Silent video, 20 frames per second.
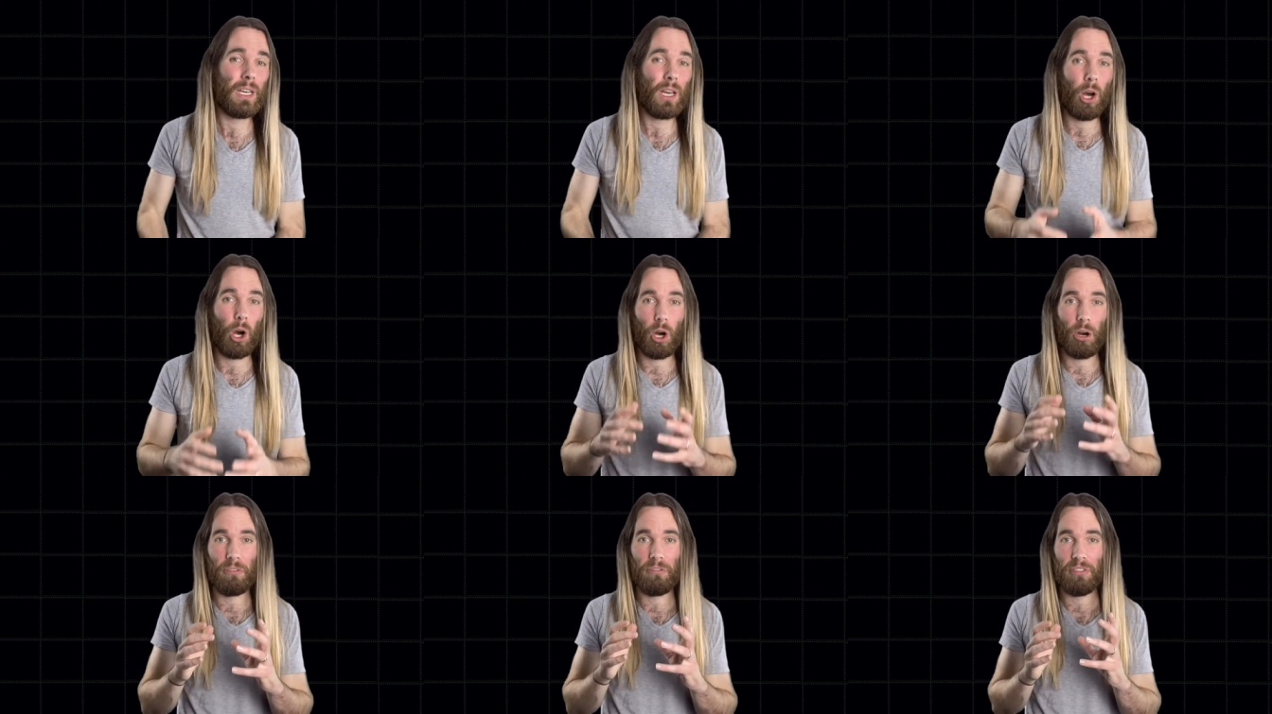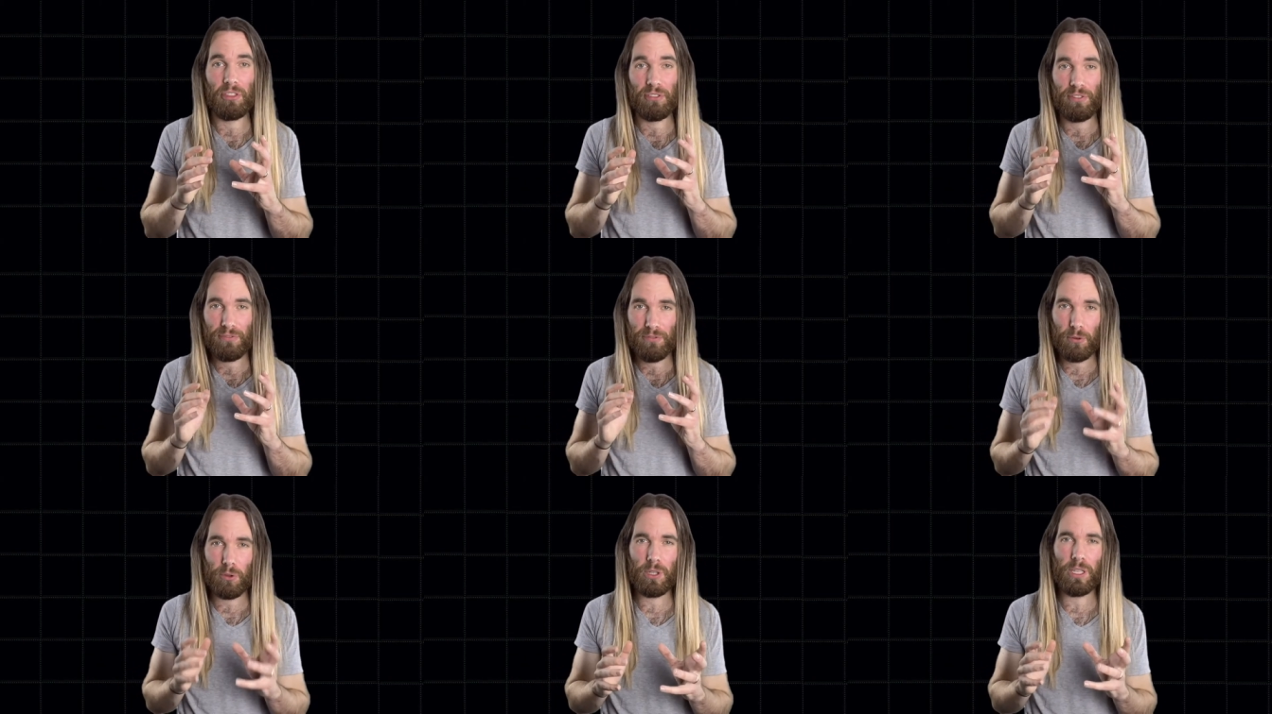of the
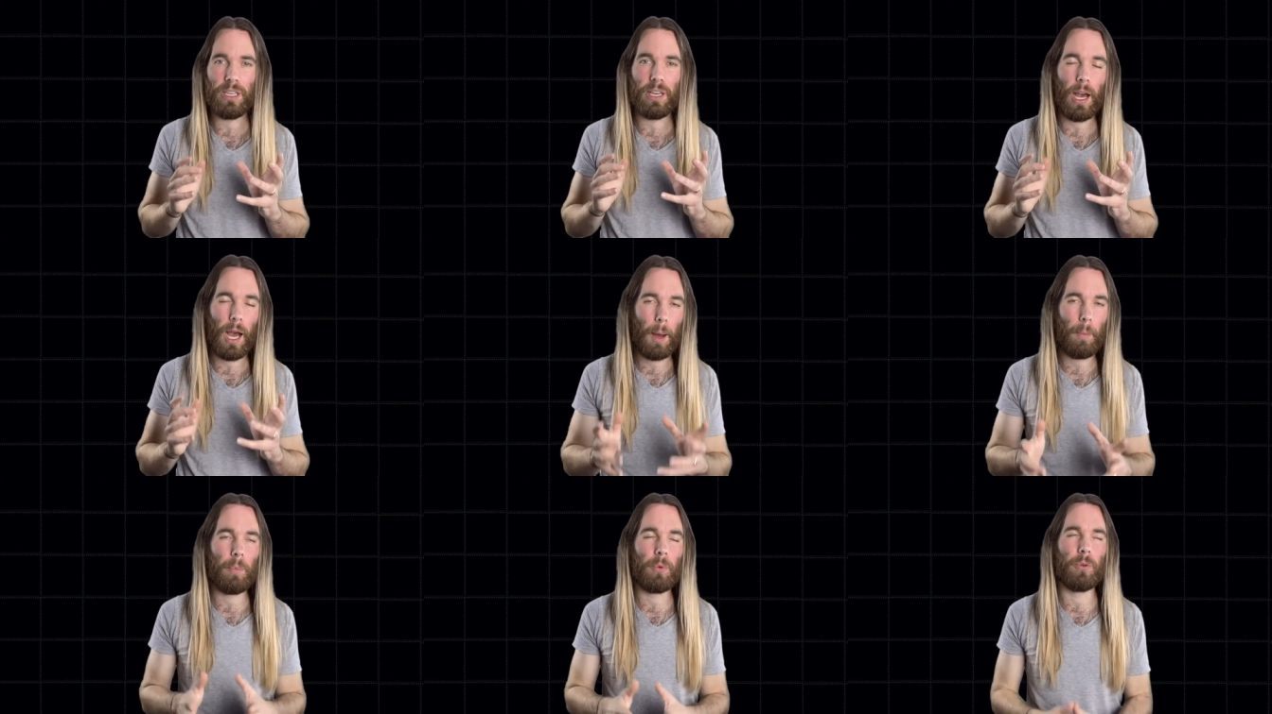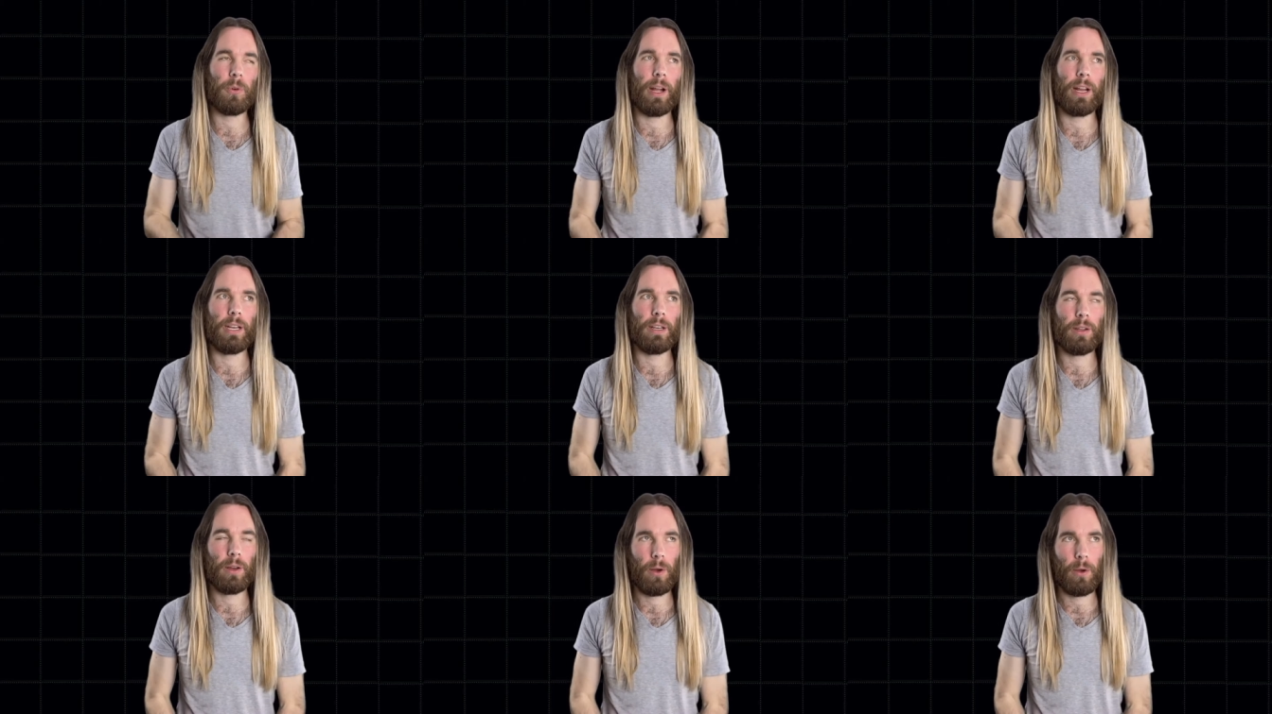fully
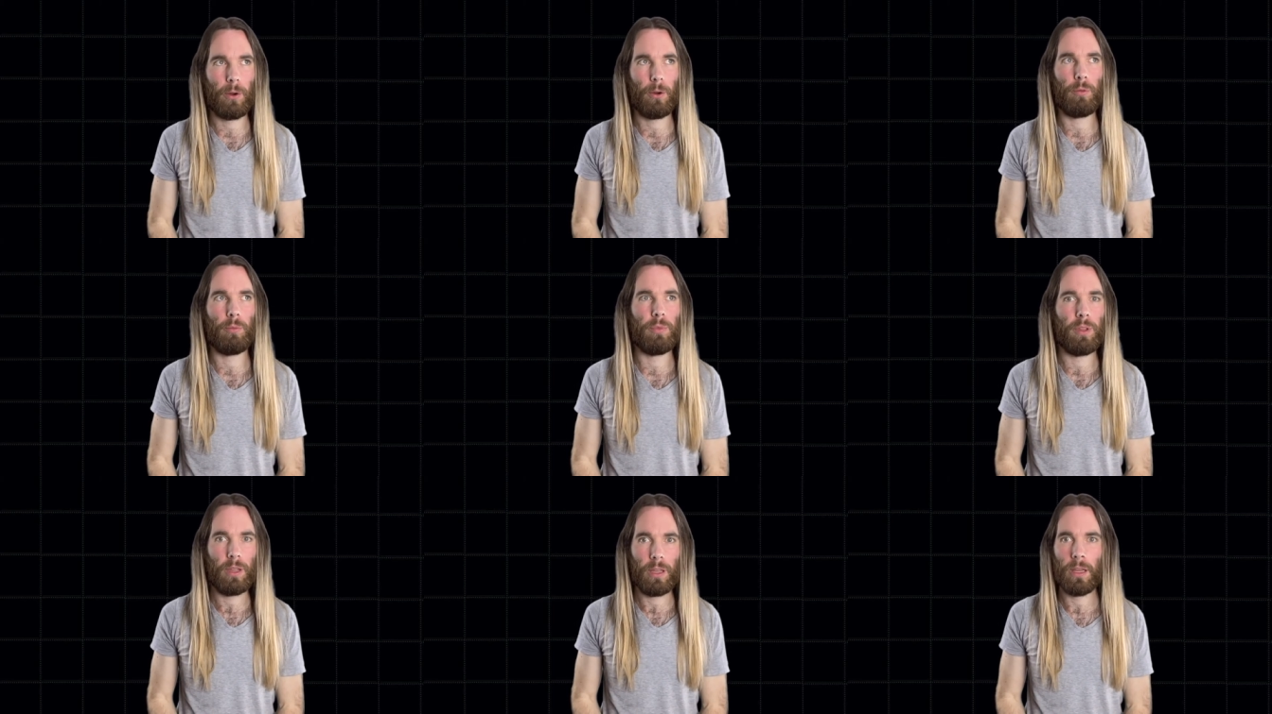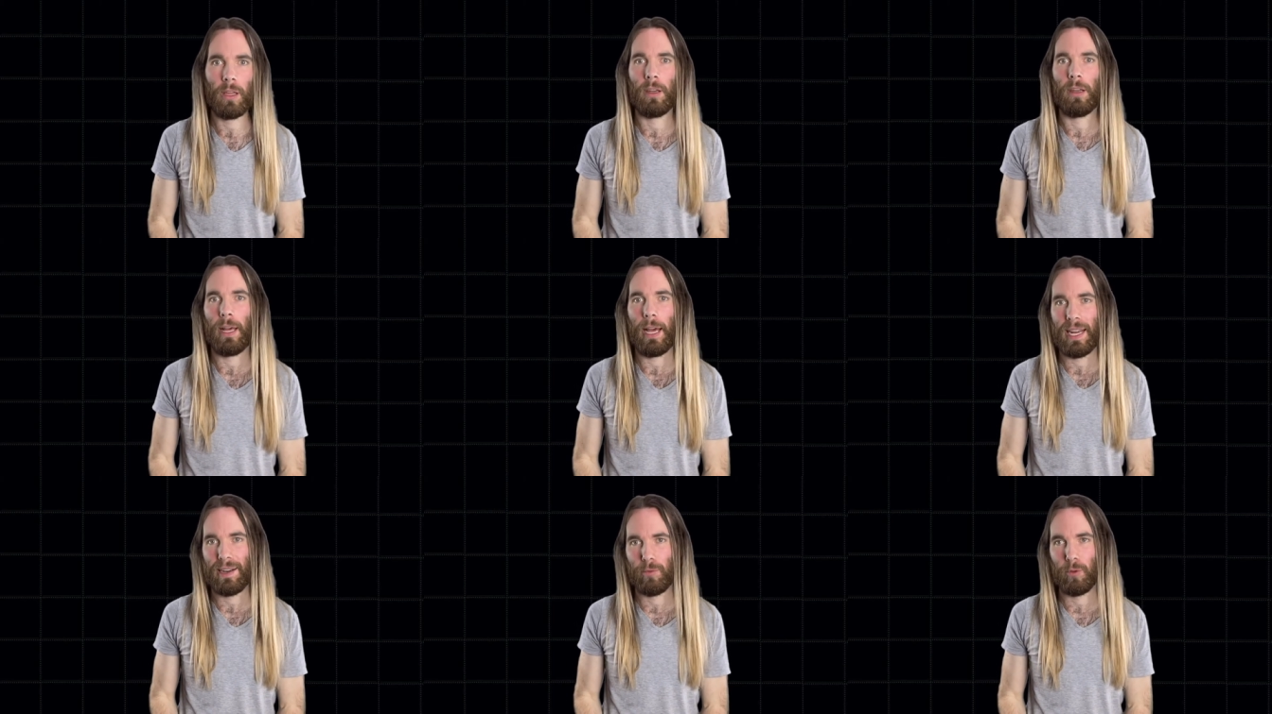upgraded home in
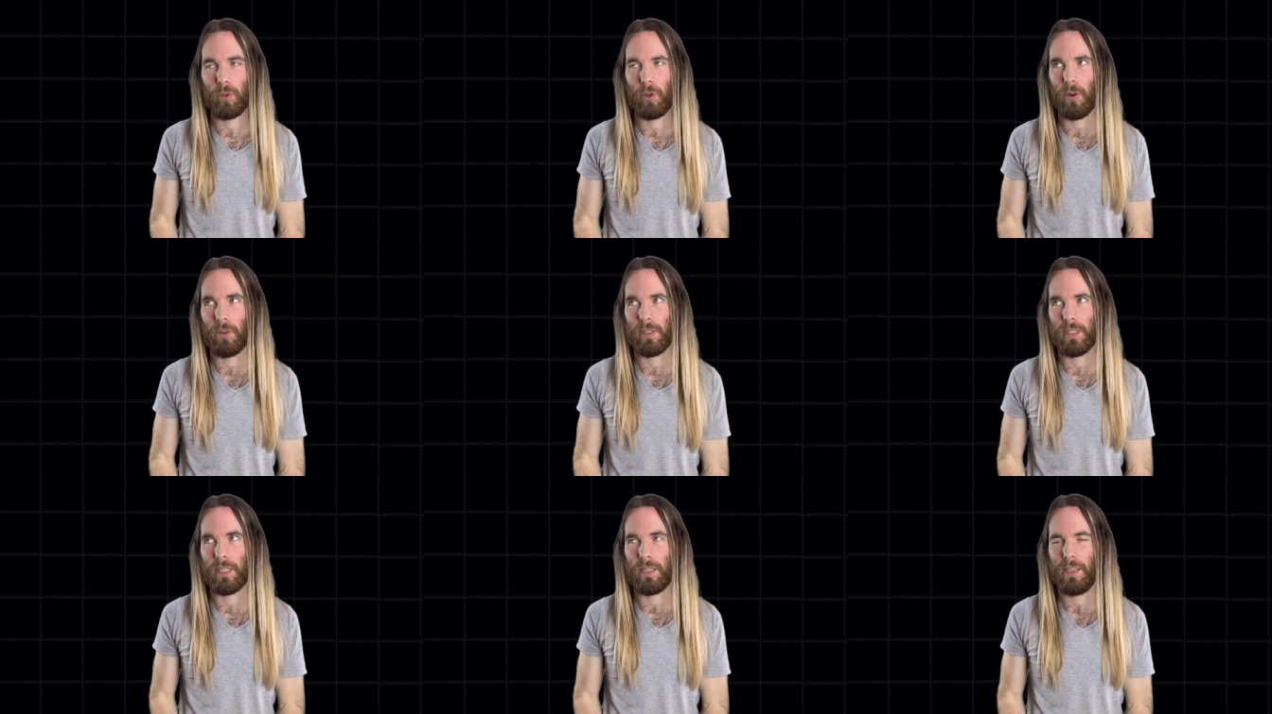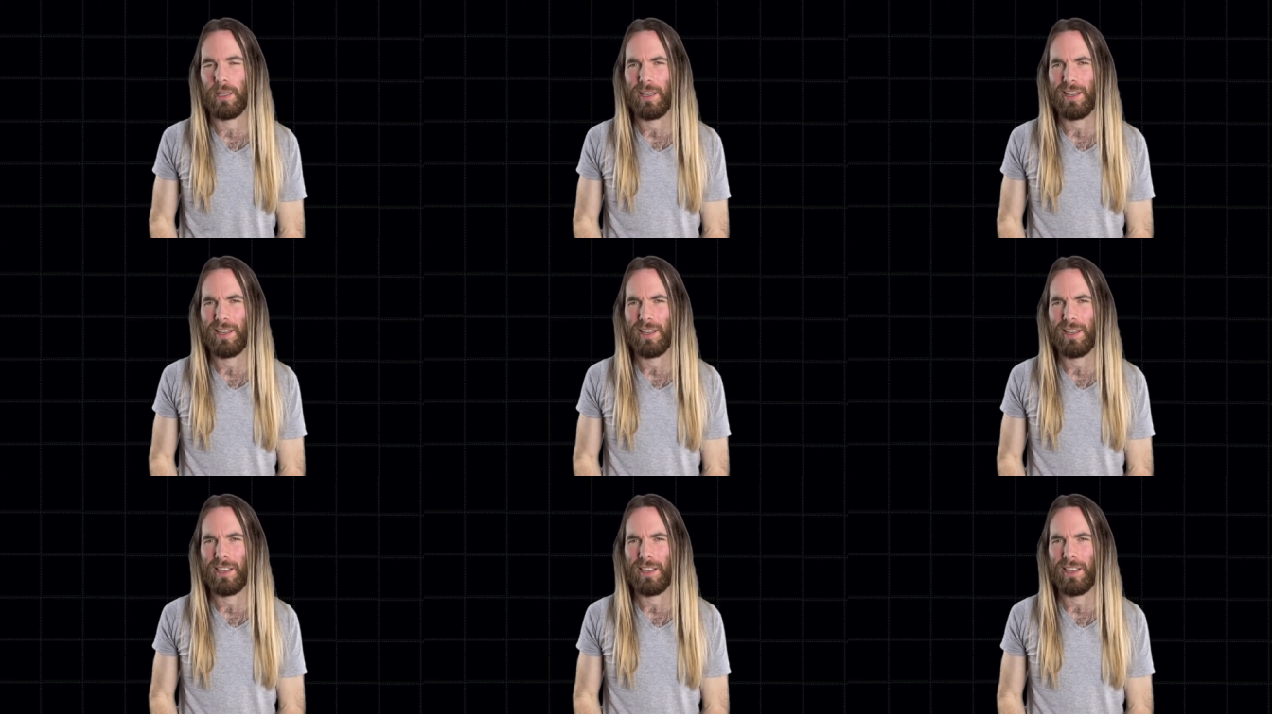Animal Crossing.